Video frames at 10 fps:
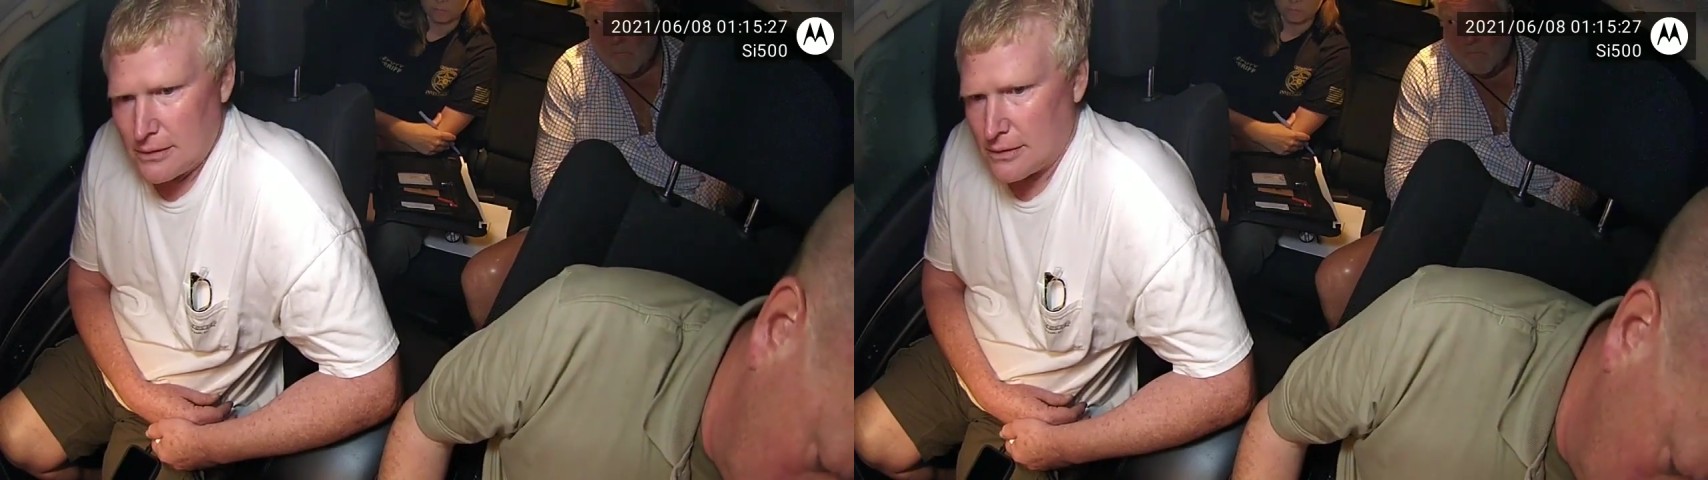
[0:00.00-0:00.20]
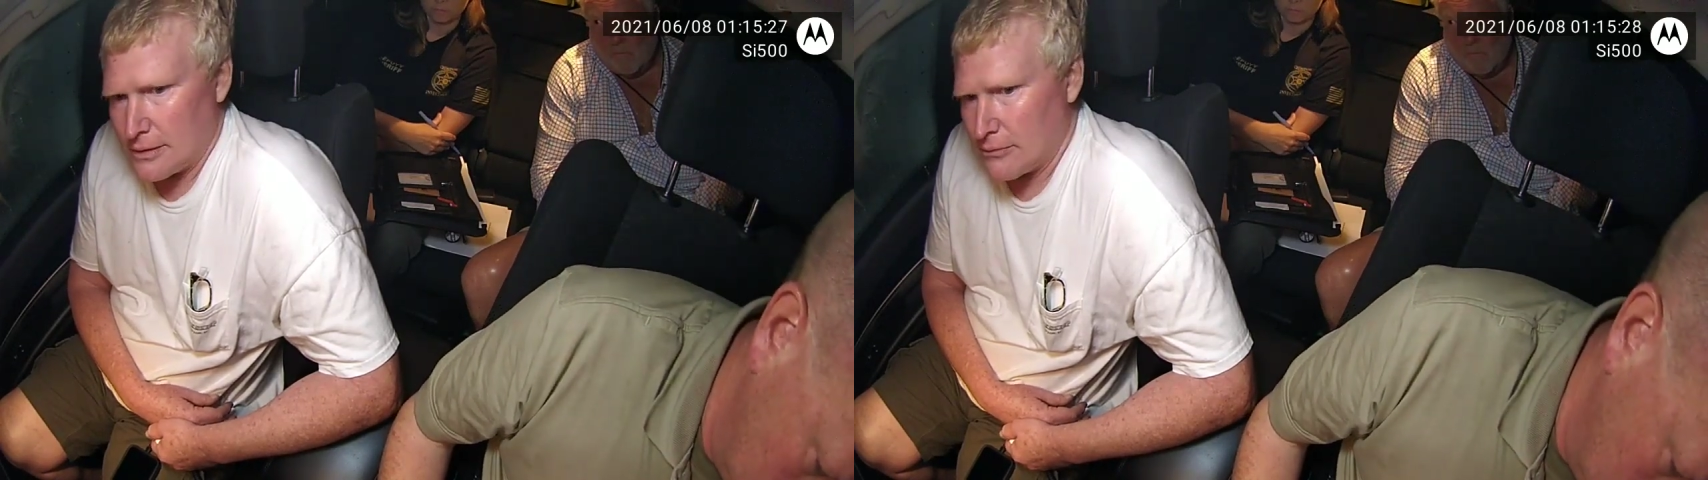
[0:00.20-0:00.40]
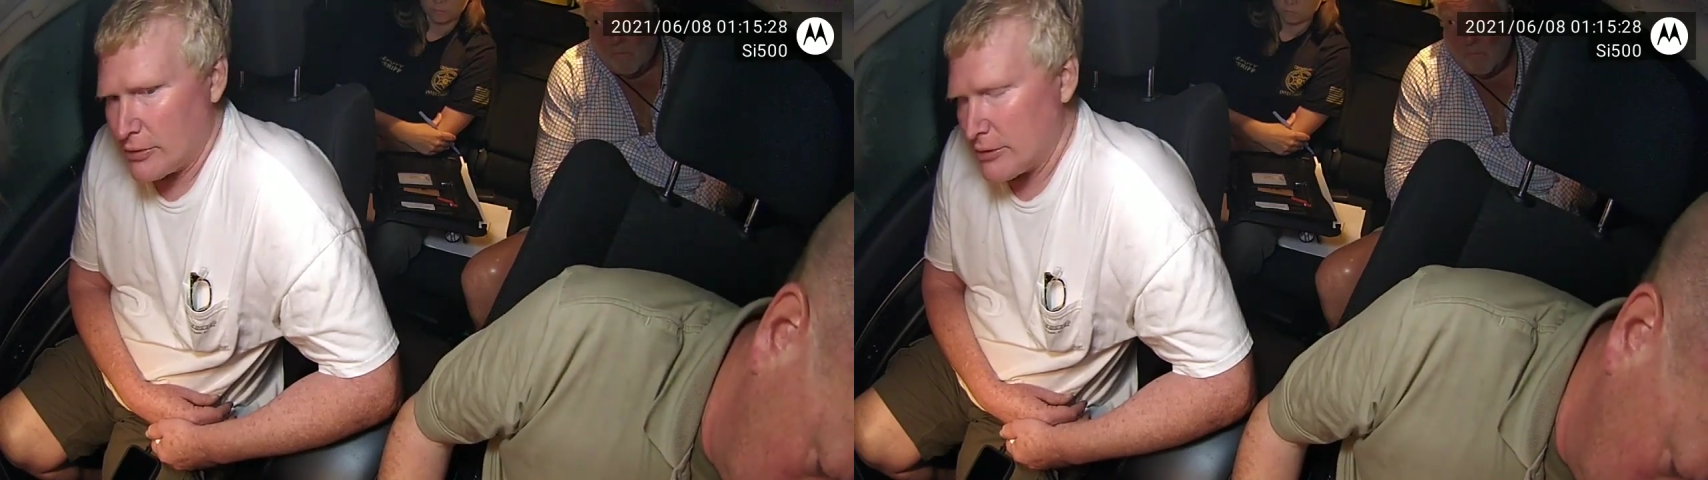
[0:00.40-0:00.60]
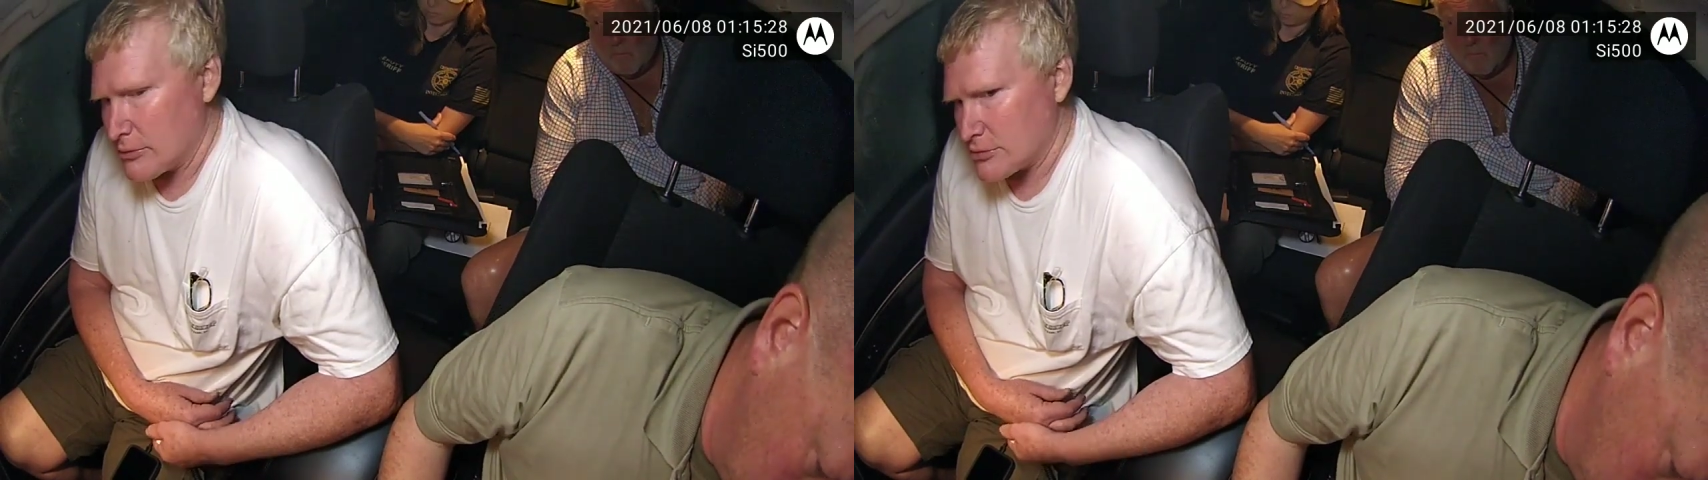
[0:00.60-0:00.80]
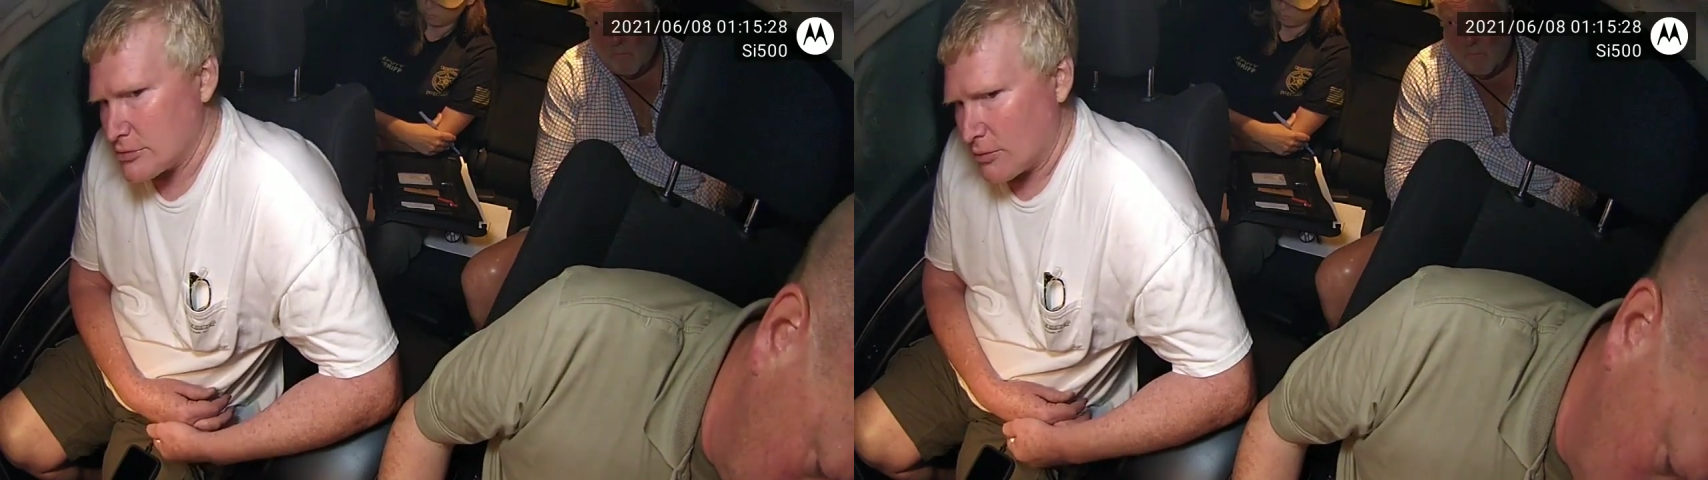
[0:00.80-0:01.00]
We
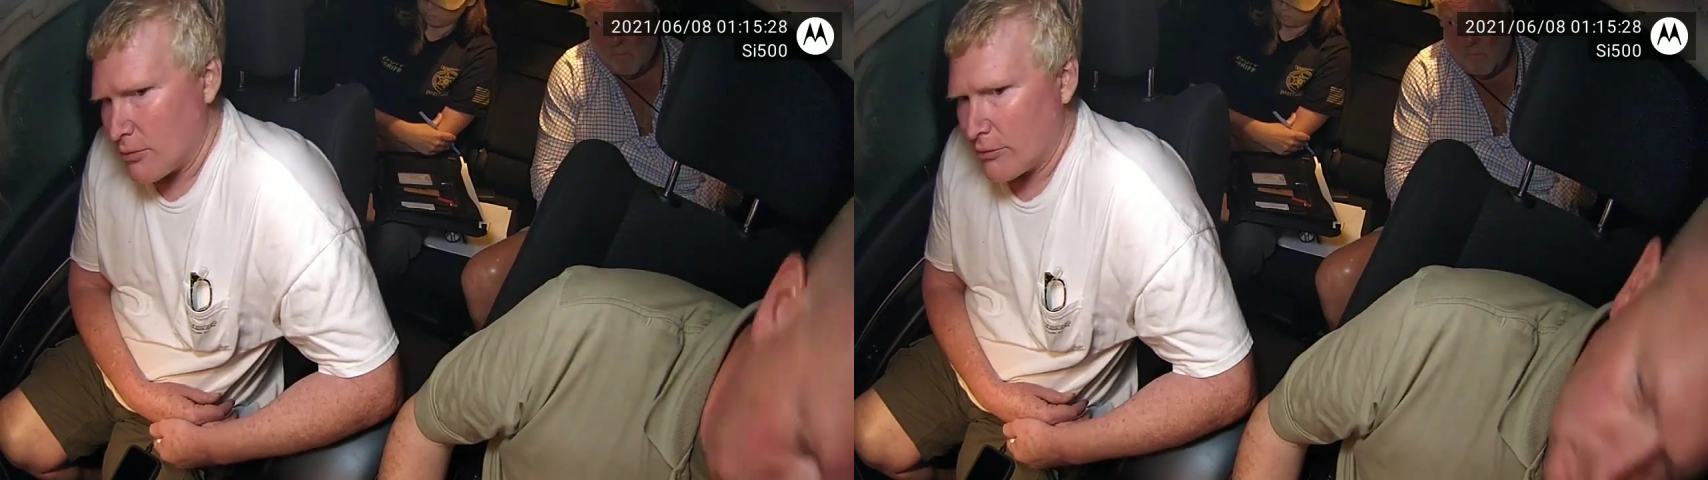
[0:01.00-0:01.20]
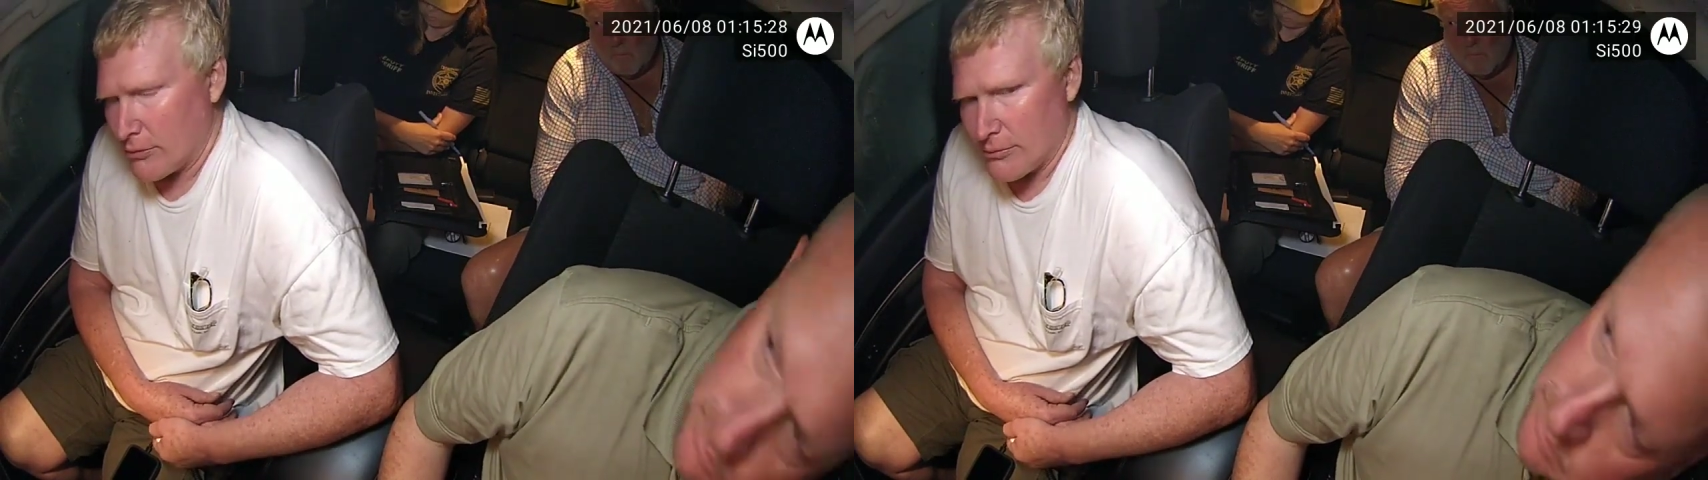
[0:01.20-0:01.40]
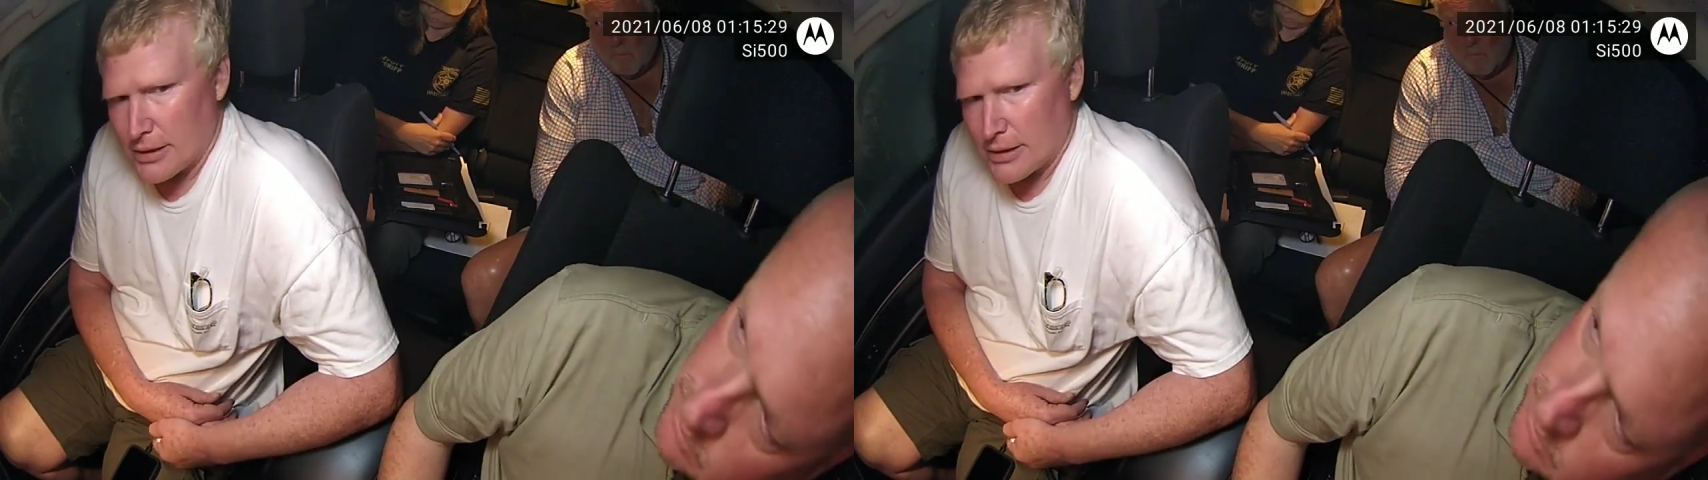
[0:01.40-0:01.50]
don't store them,